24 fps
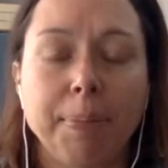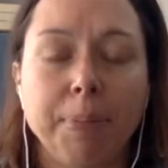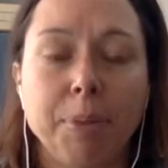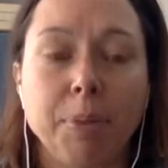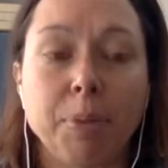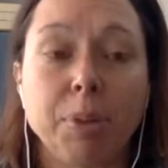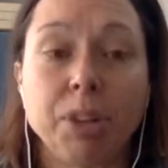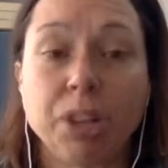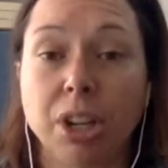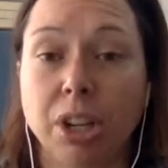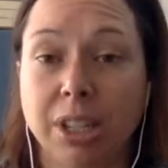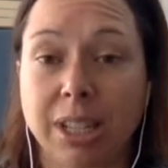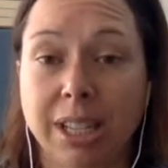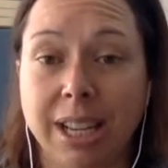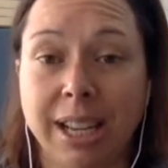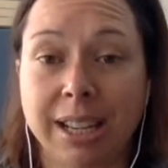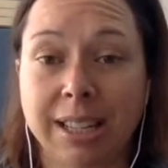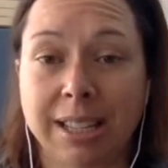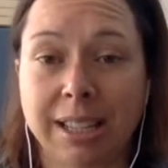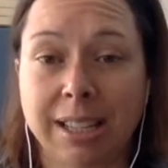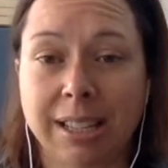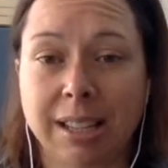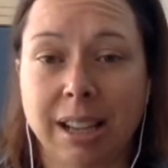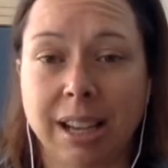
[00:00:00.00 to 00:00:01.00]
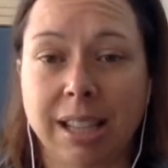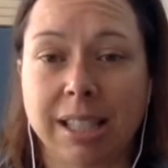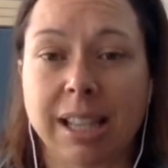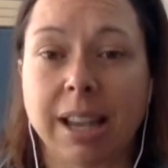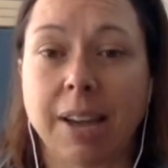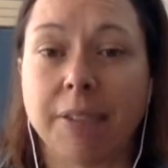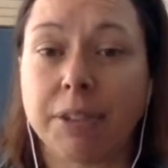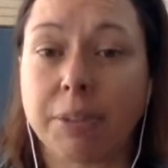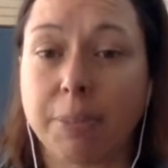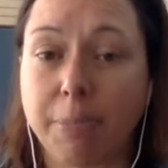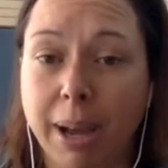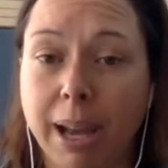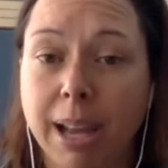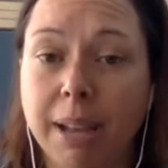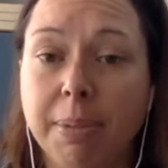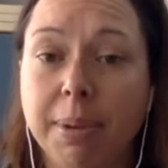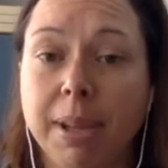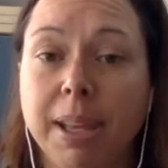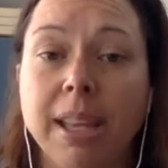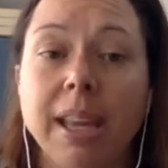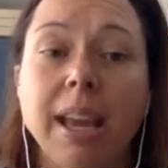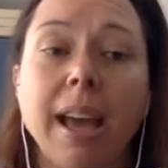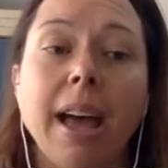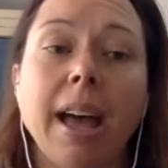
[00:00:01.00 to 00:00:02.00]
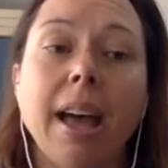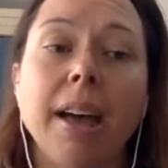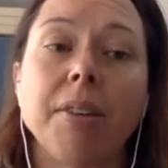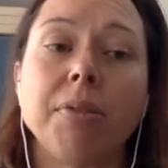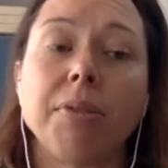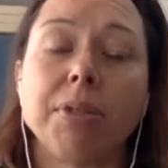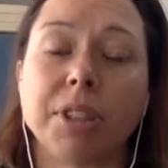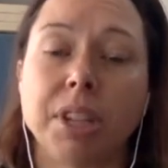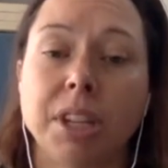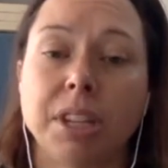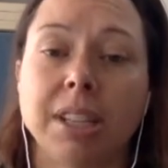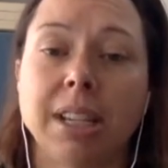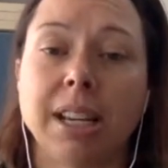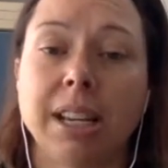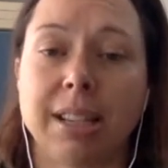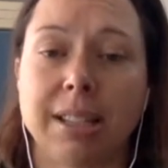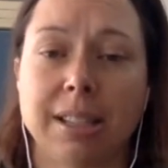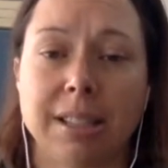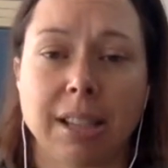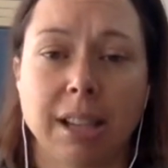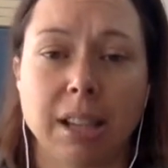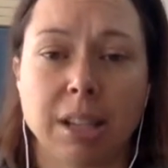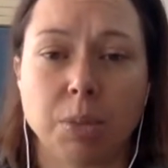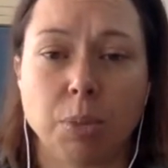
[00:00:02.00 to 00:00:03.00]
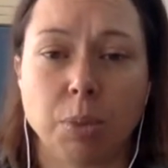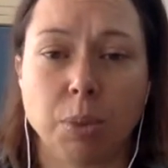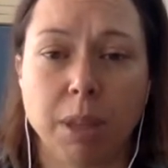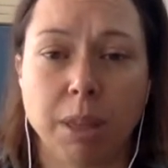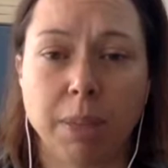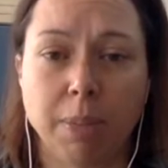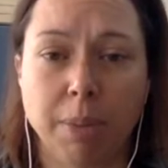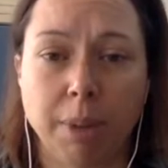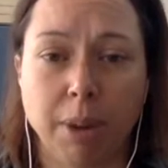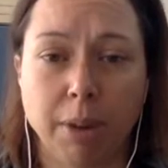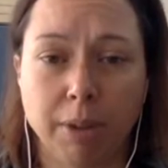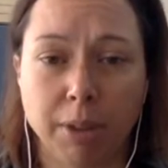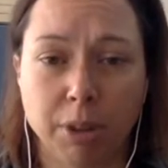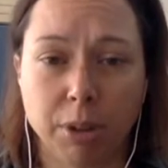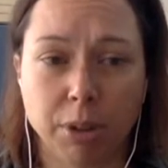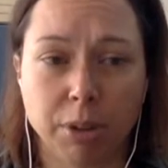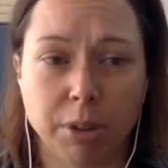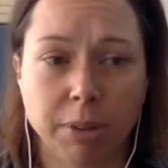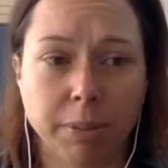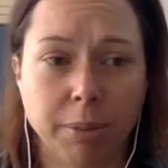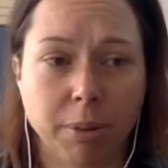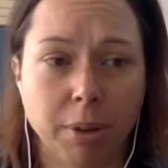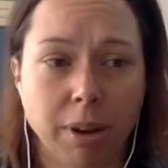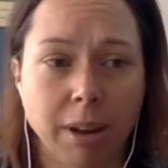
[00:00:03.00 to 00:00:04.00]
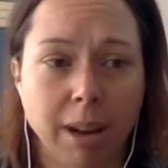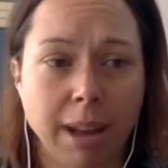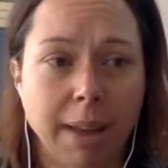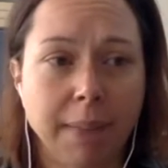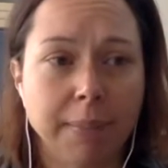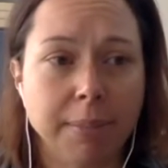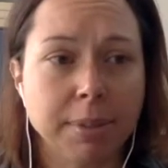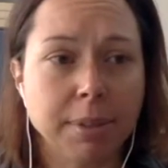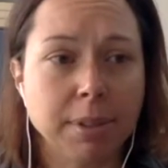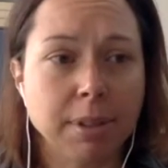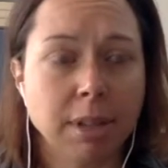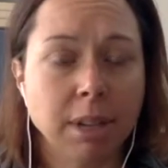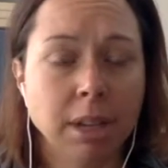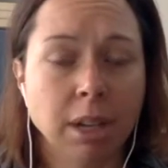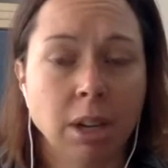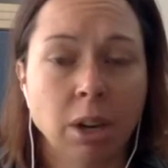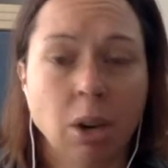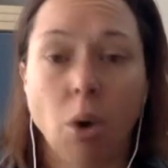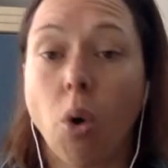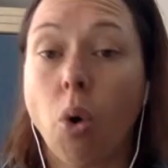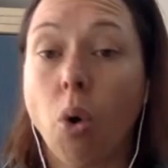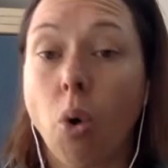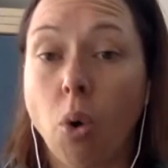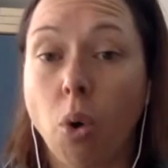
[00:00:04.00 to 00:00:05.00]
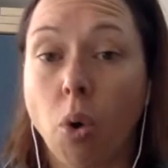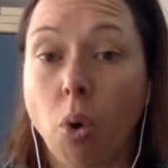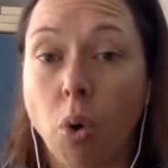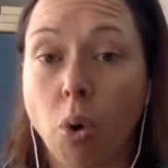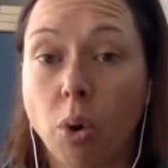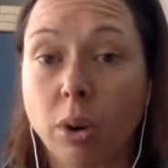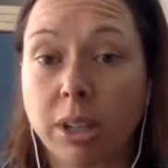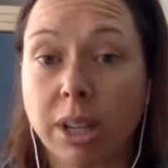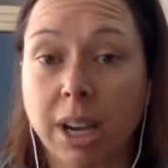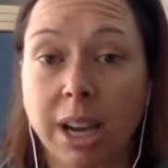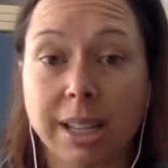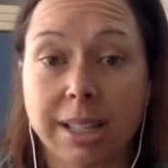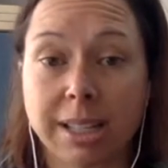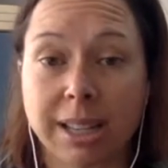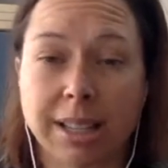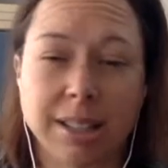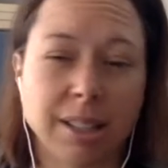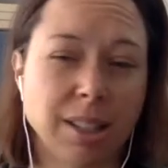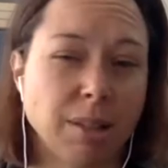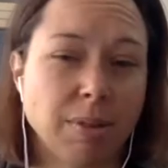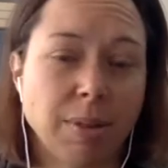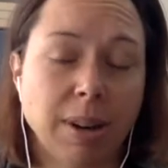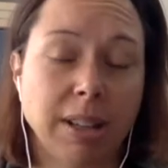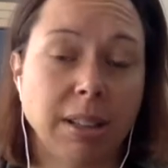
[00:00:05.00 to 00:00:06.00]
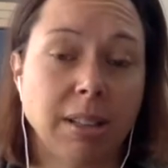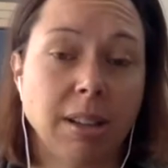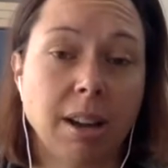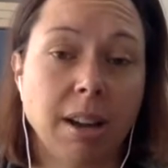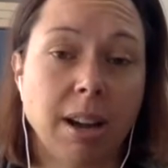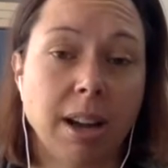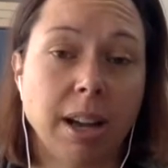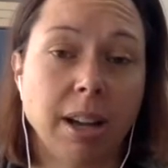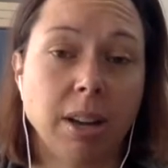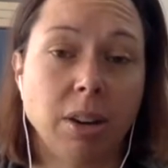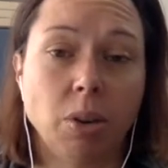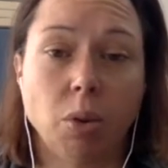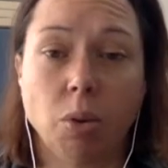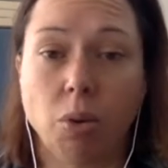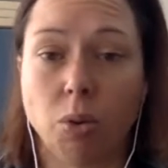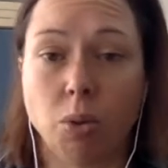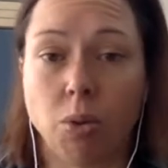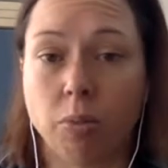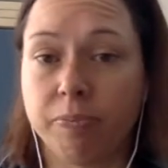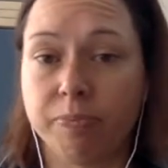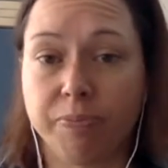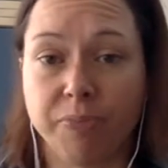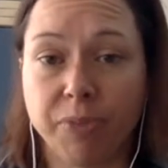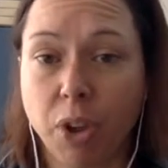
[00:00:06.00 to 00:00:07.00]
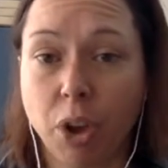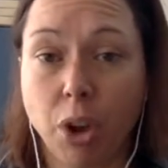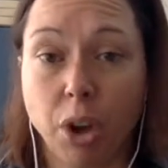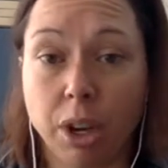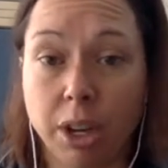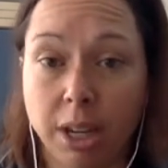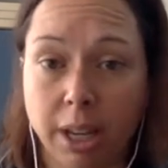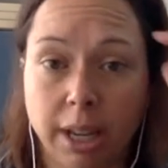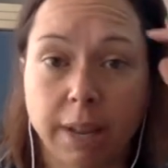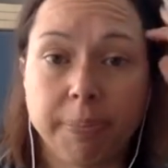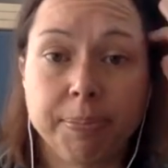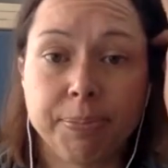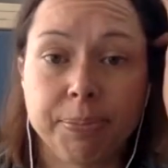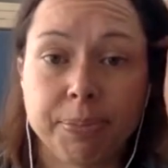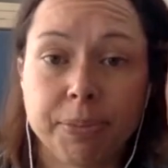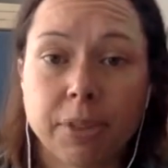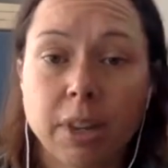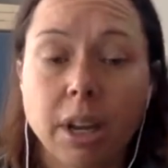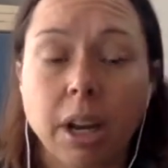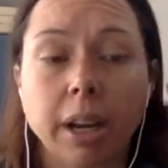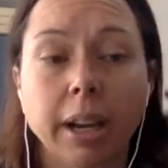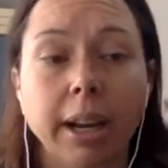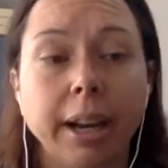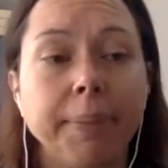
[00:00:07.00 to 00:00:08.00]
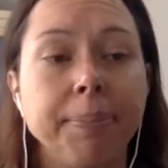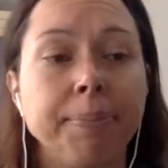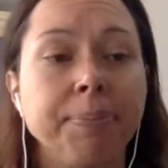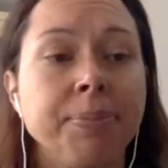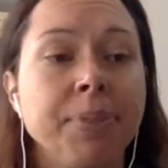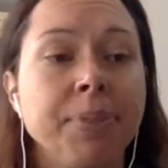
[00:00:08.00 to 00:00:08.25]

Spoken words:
return to exercise after baby and return to exercise with pelvic organ prolapse or diastasis recti or hernia. Okay.